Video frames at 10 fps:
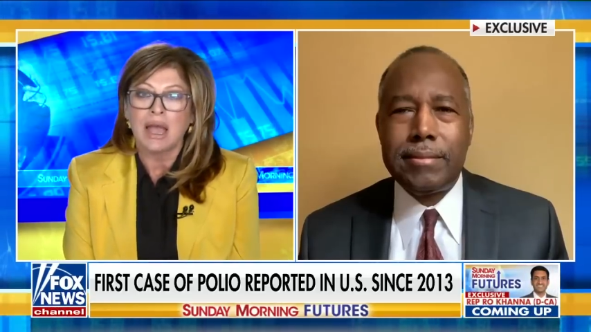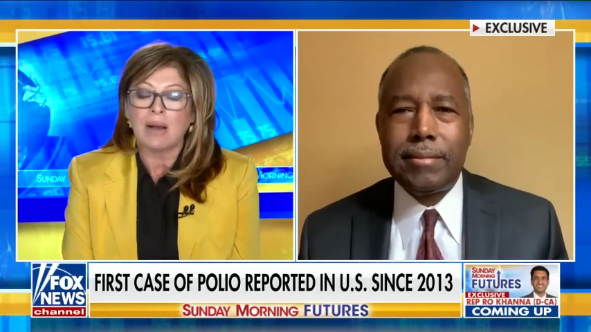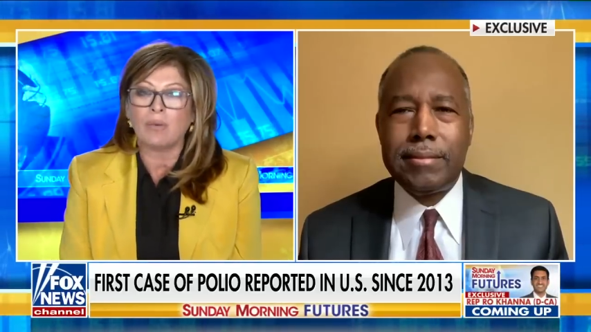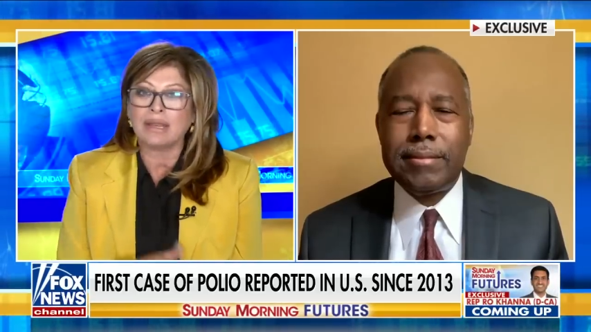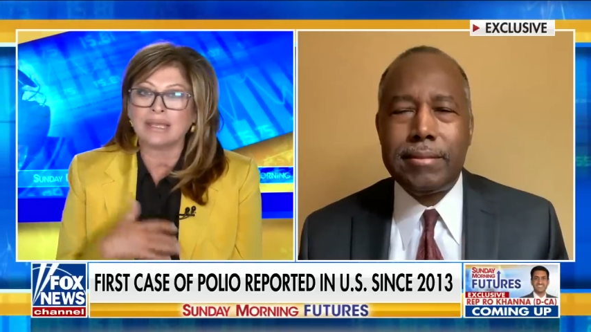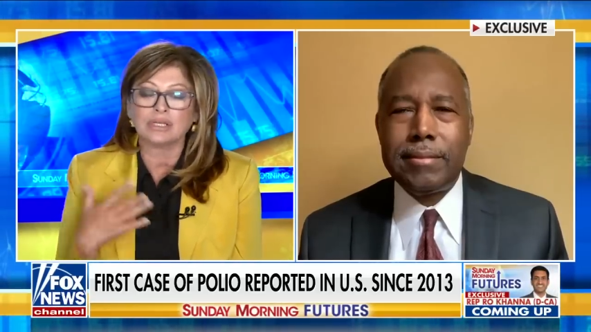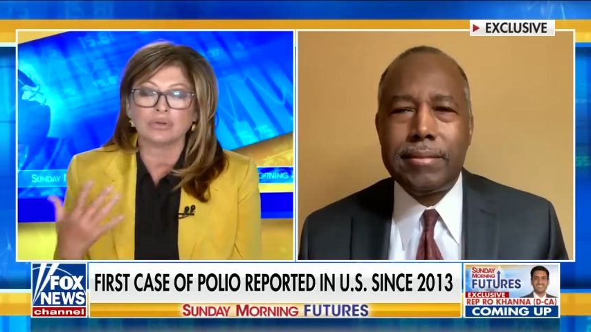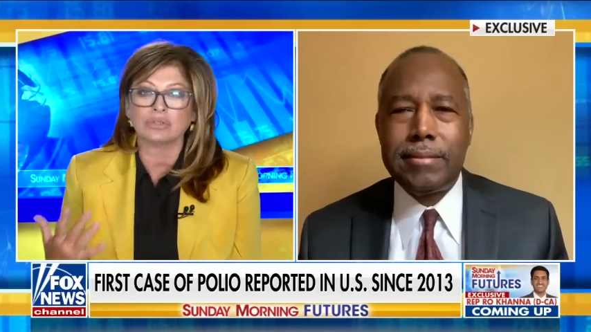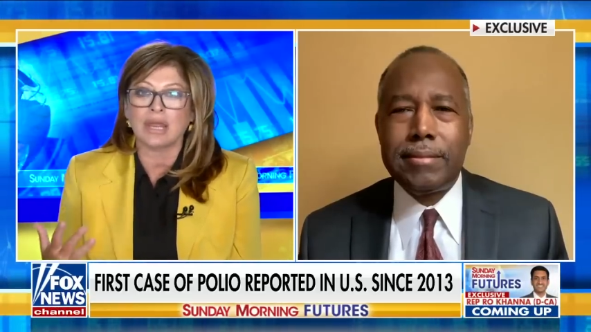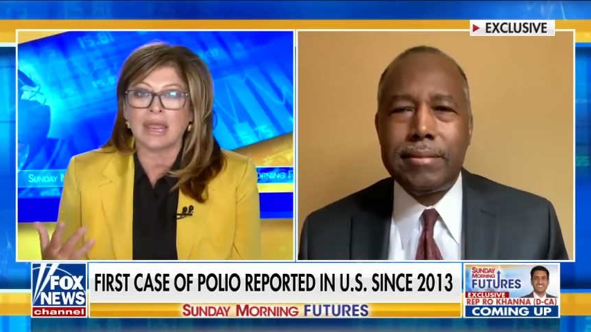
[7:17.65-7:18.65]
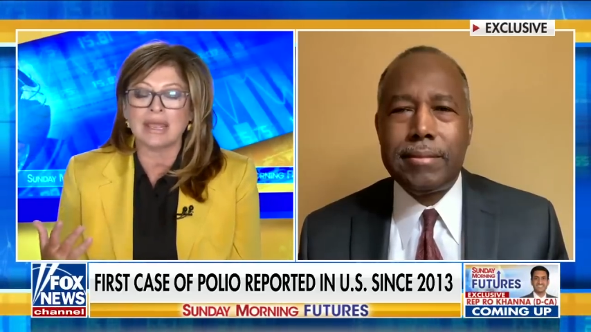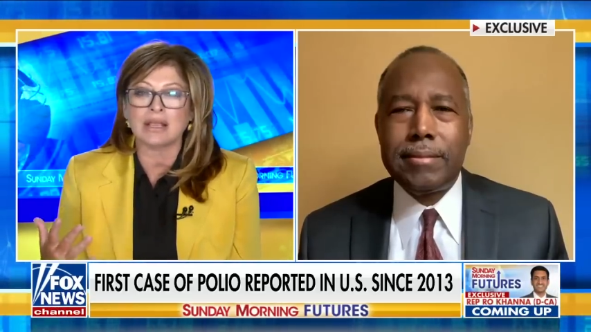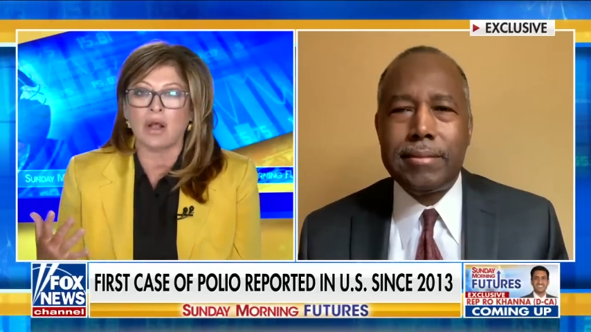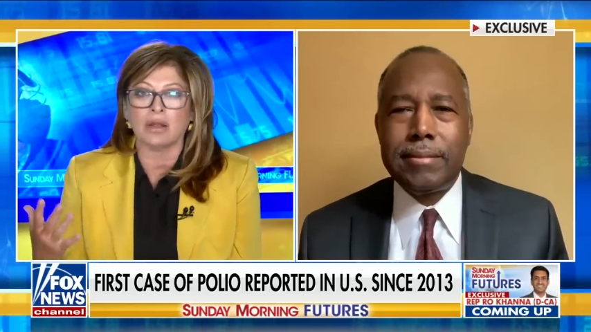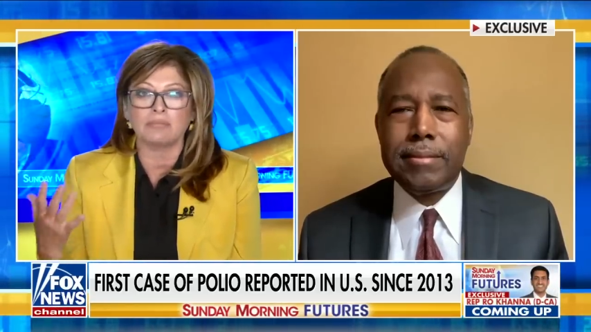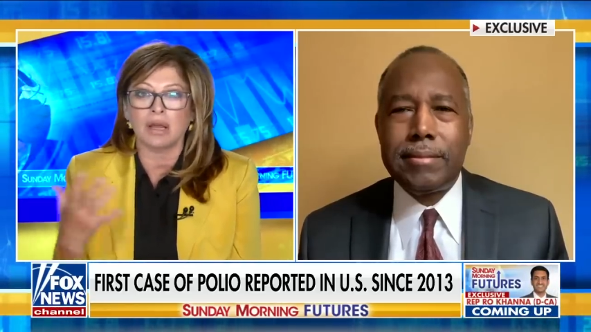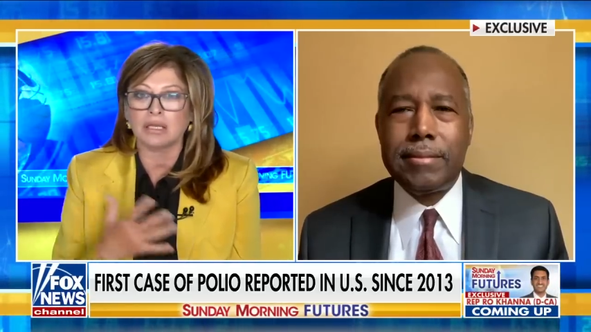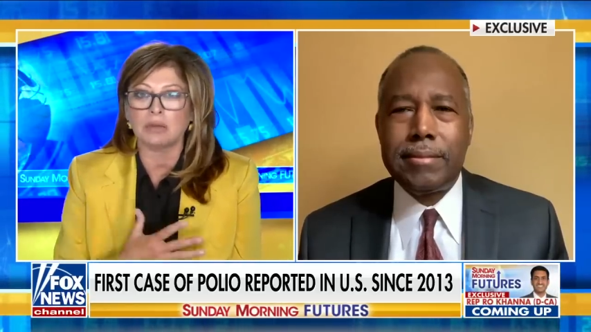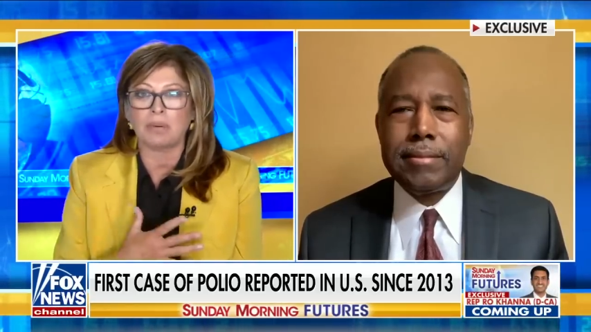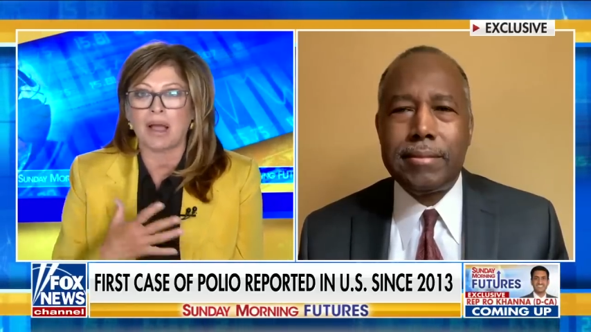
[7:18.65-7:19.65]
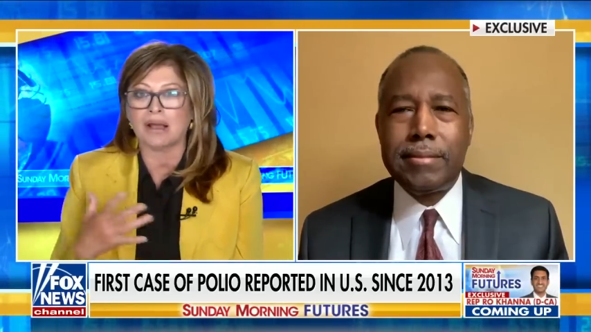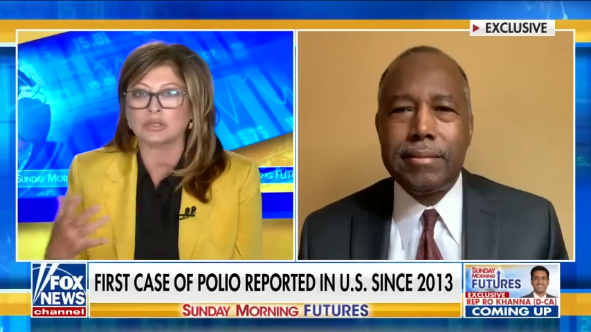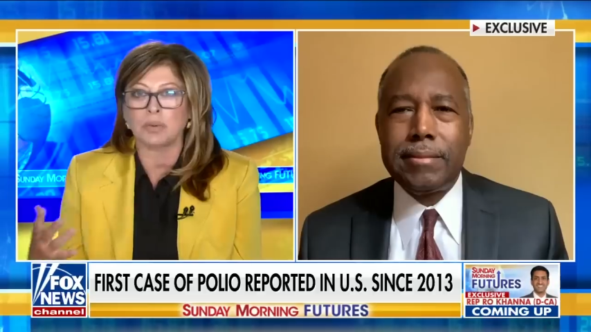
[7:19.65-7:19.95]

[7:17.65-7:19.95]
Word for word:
Speaker 1: I want to get your take on monkeypox,